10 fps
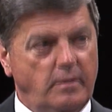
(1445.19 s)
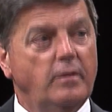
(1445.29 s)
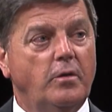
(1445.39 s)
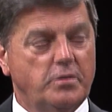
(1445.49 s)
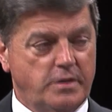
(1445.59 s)

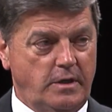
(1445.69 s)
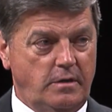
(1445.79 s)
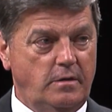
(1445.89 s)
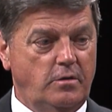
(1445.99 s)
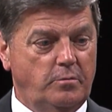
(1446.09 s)
those that
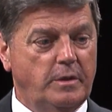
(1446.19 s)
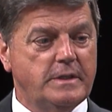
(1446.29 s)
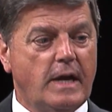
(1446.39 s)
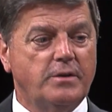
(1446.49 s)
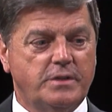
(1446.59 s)
took place
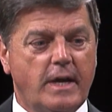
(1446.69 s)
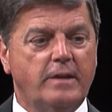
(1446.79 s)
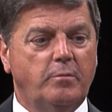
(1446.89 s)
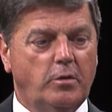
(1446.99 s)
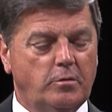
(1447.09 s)
outside
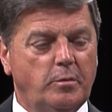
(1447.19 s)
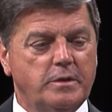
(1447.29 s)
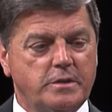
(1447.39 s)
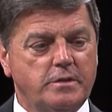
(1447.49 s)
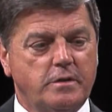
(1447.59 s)
the multiple
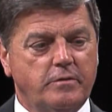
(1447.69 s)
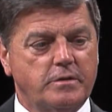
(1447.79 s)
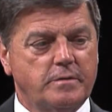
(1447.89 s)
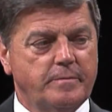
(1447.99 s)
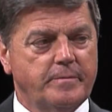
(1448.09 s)
listing service.